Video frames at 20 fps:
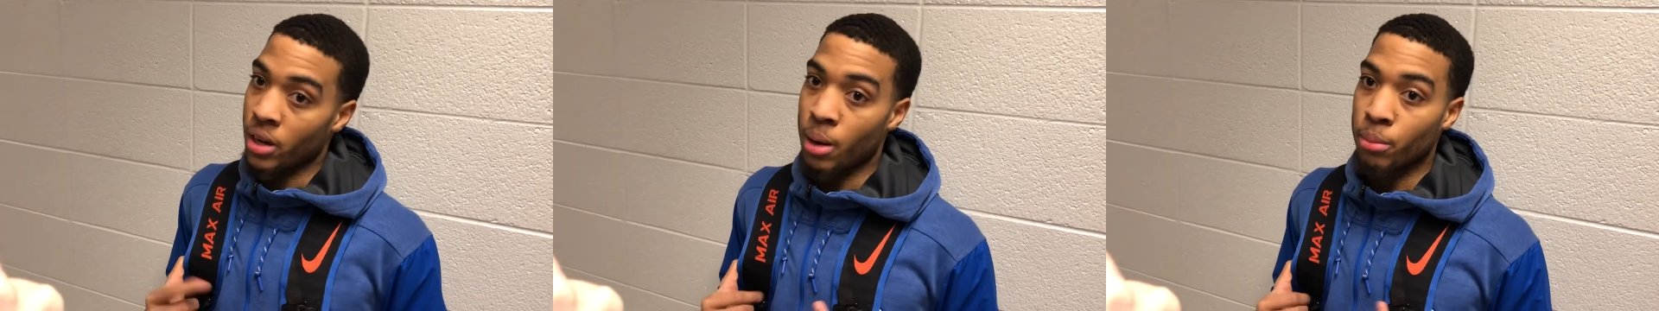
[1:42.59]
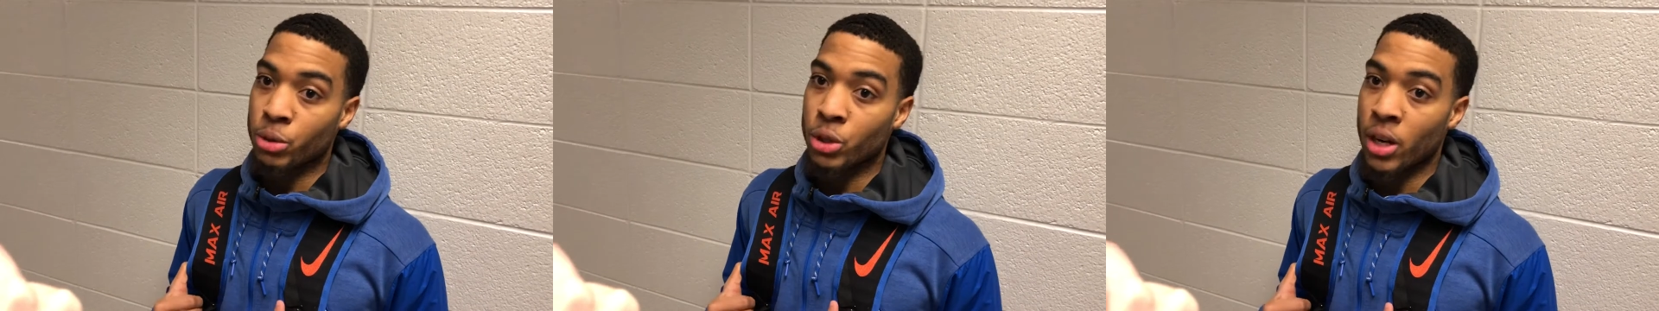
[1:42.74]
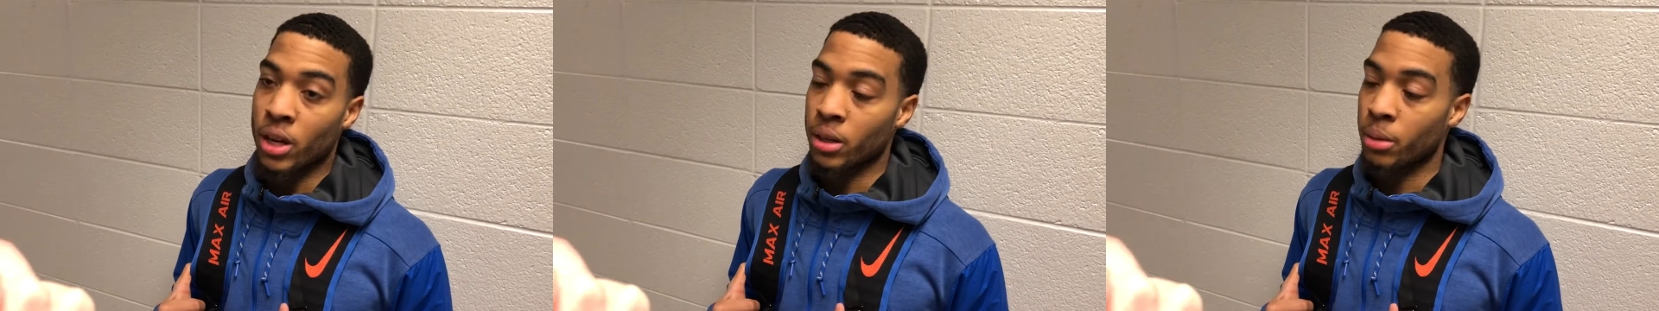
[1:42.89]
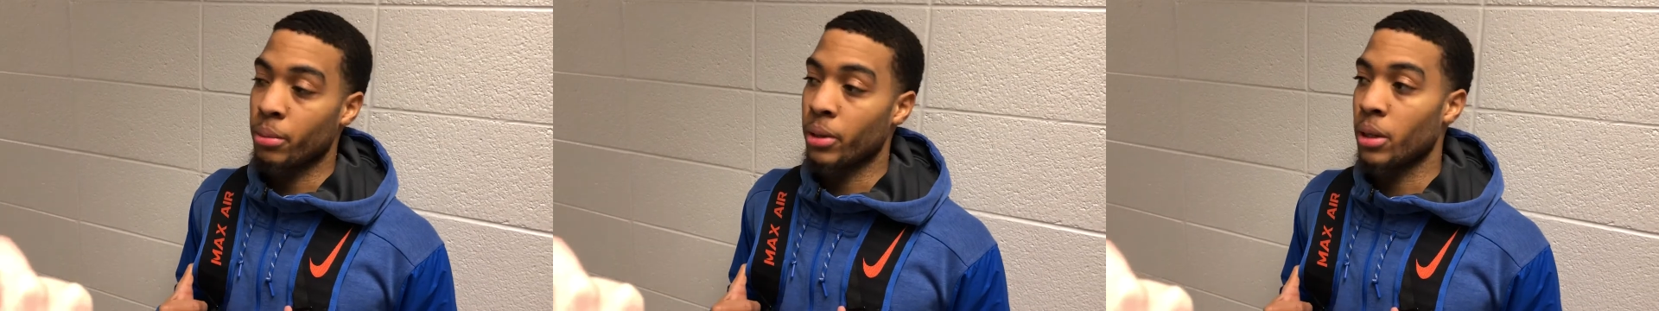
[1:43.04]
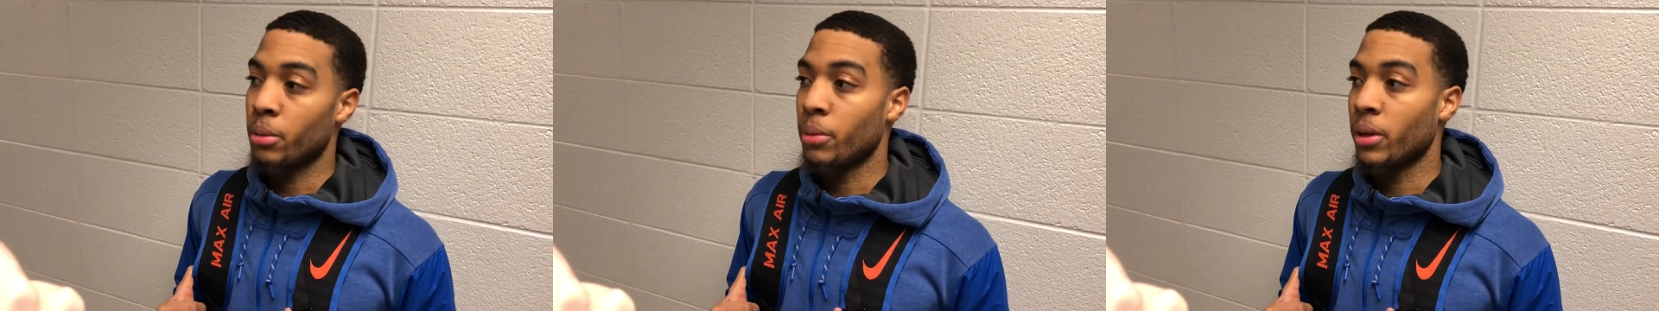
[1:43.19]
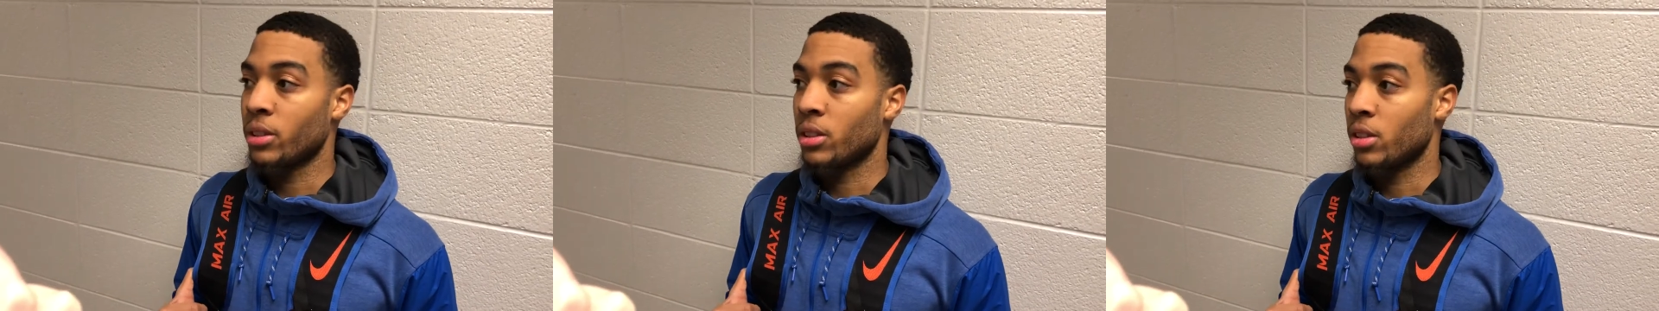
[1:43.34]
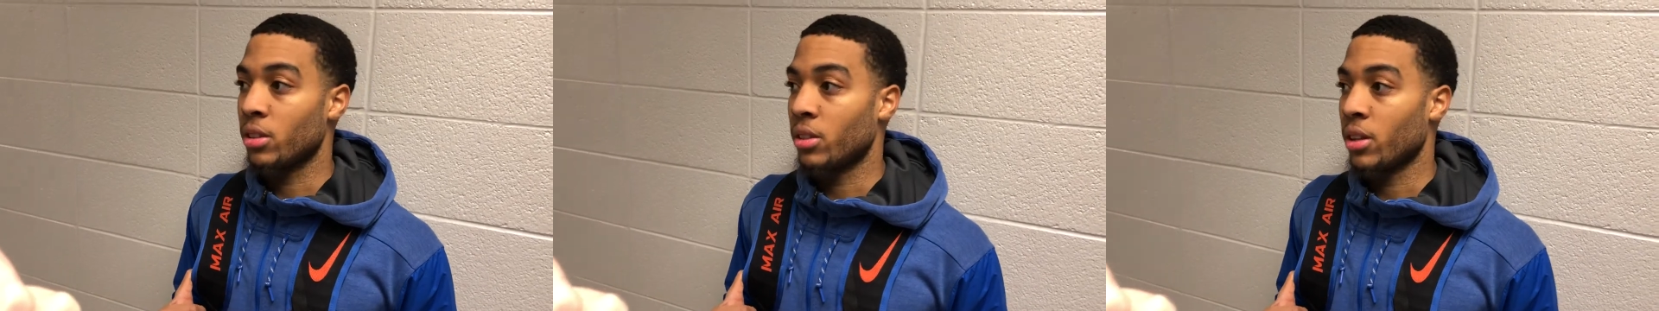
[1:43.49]
I'm trying to be the
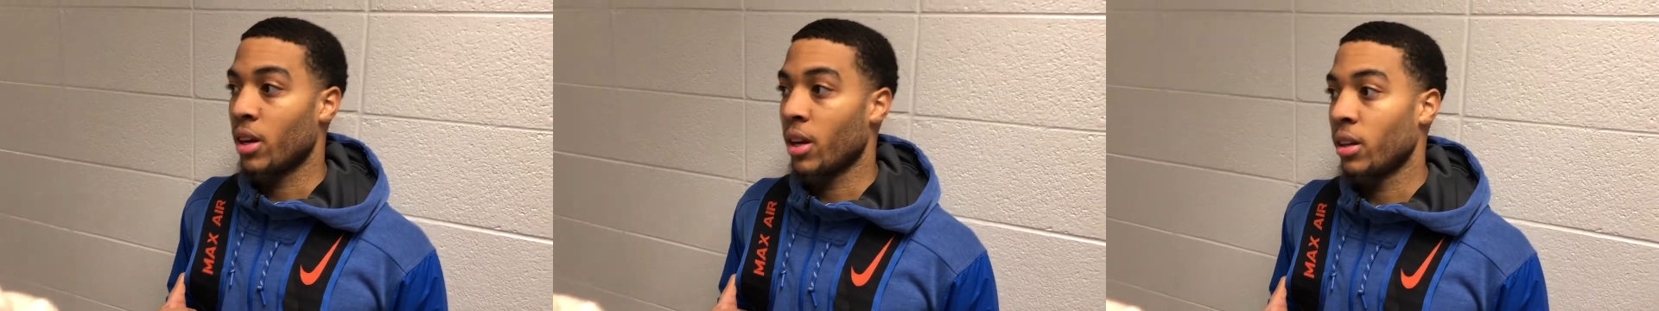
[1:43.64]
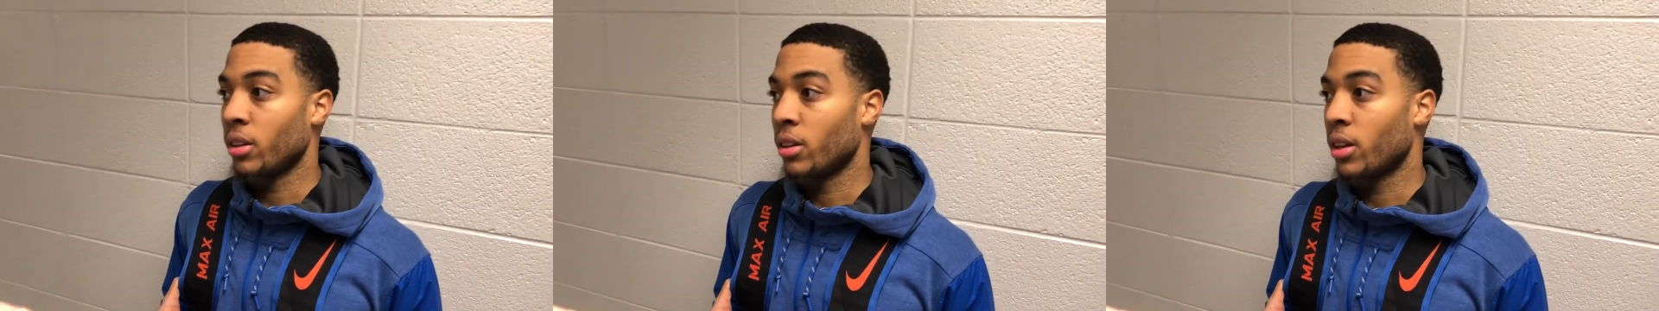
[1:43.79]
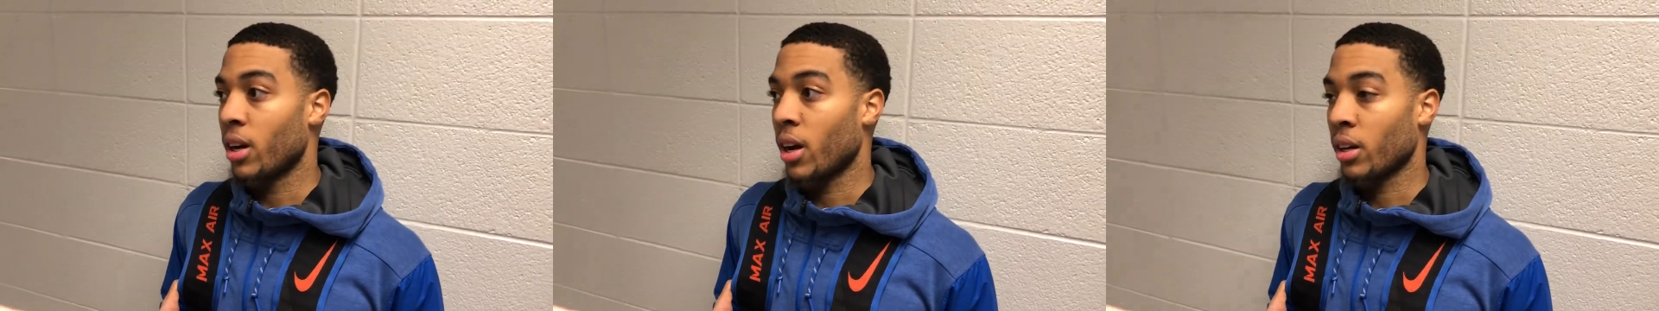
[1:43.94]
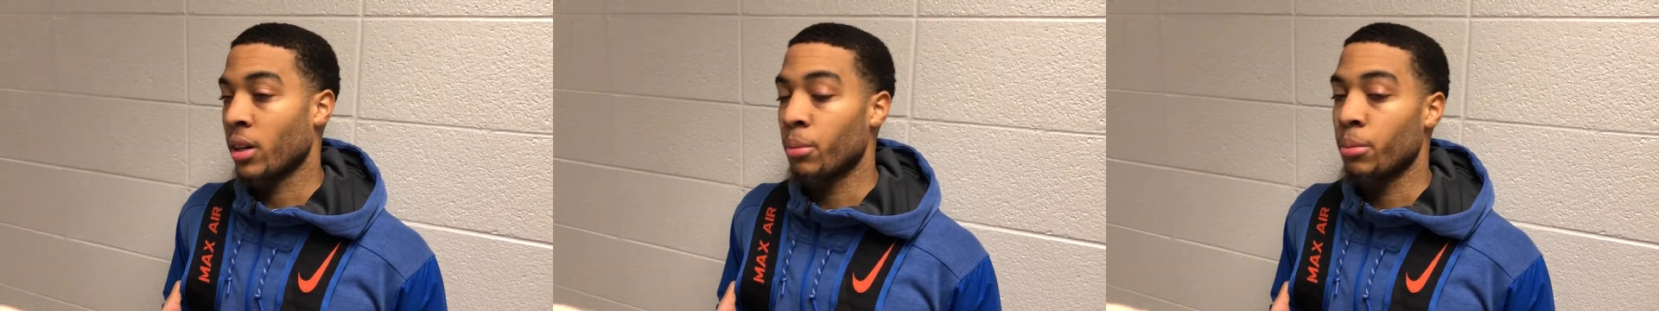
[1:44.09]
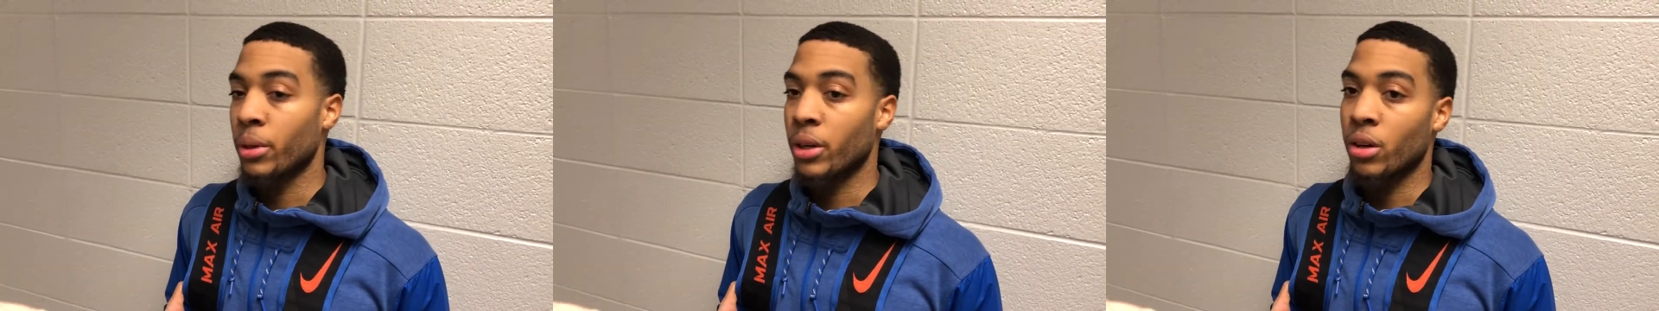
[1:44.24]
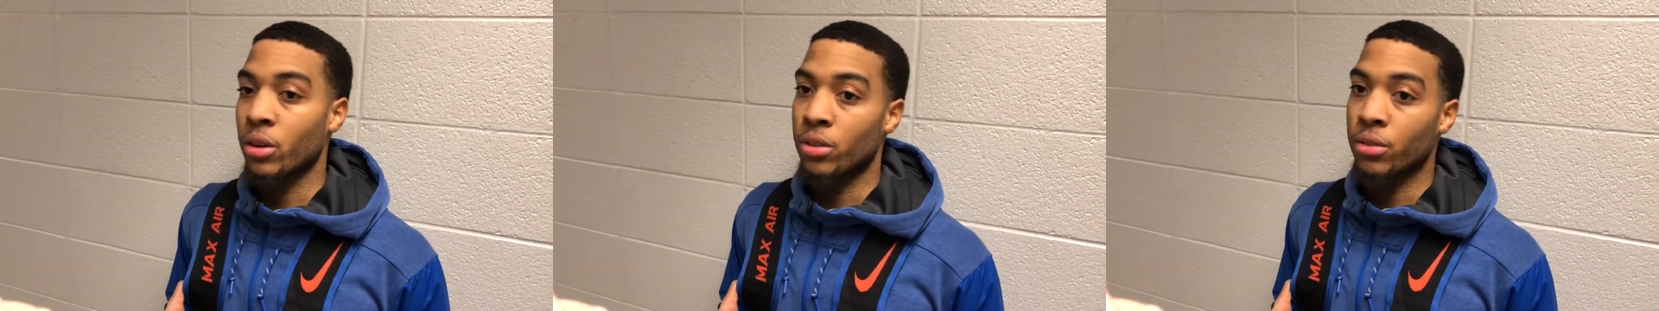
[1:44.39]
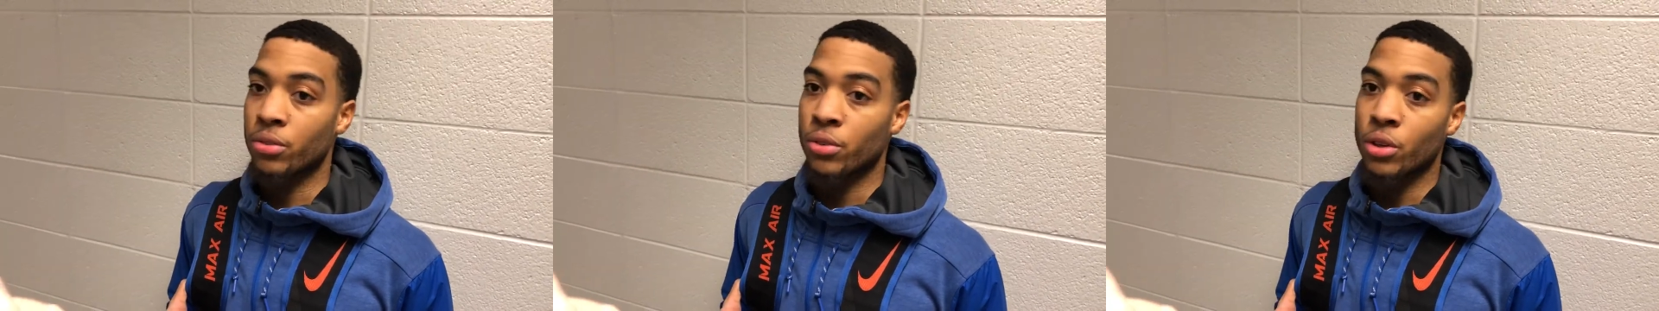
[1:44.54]
best leader that I can be
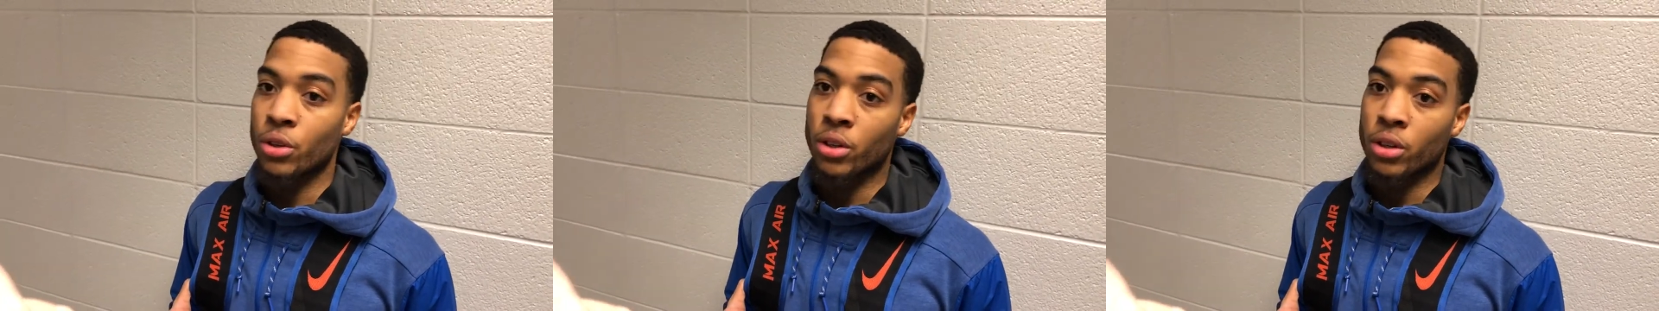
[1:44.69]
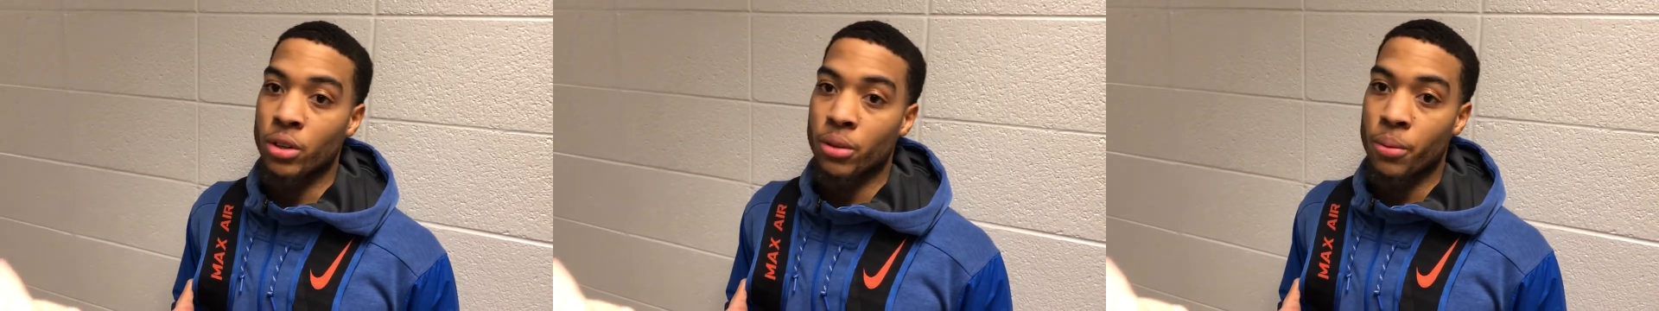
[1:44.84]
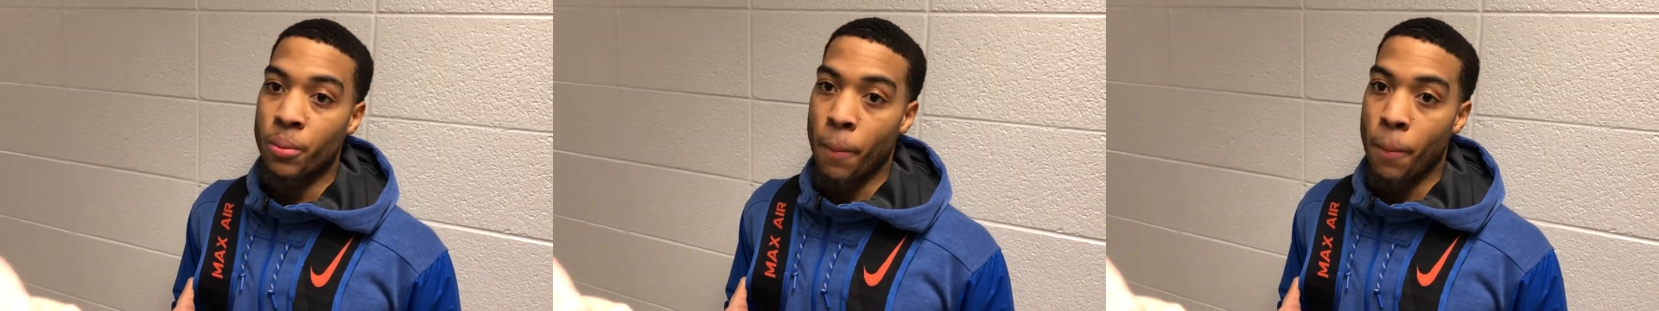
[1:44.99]
on the floor.